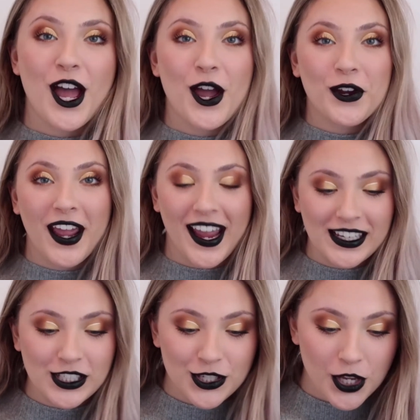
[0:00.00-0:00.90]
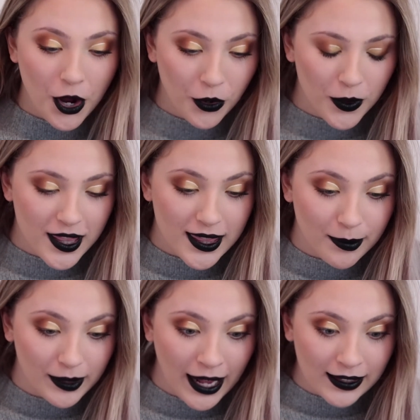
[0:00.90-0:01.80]
Okay, so the
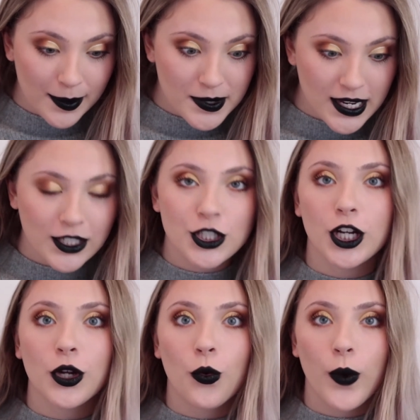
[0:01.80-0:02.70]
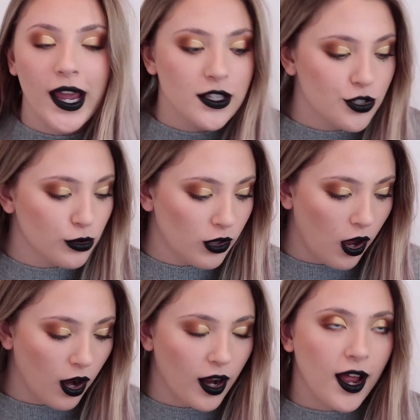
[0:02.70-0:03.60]
black lipstick took way too long.